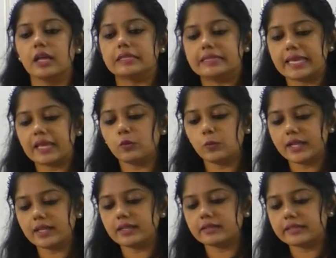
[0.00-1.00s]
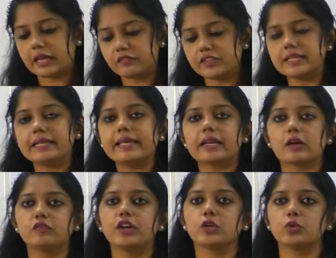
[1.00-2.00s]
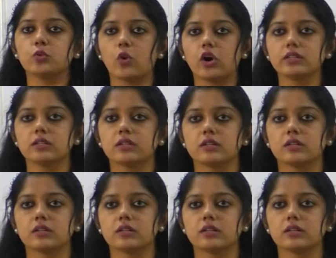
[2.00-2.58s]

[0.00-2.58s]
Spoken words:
they will definitely refer to what?